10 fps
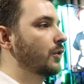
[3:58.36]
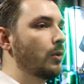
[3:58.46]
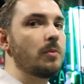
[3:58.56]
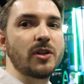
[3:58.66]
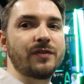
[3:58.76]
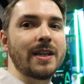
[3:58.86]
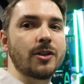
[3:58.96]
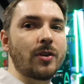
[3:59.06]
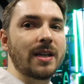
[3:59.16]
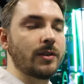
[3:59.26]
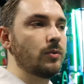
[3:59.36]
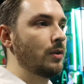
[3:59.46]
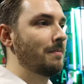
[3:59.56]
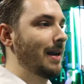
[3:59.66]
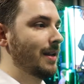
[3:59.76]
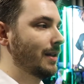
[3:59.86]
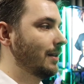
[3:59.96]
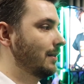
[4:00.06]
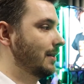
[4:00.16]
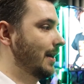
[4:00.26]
So we're almost finished dressing all the mannequins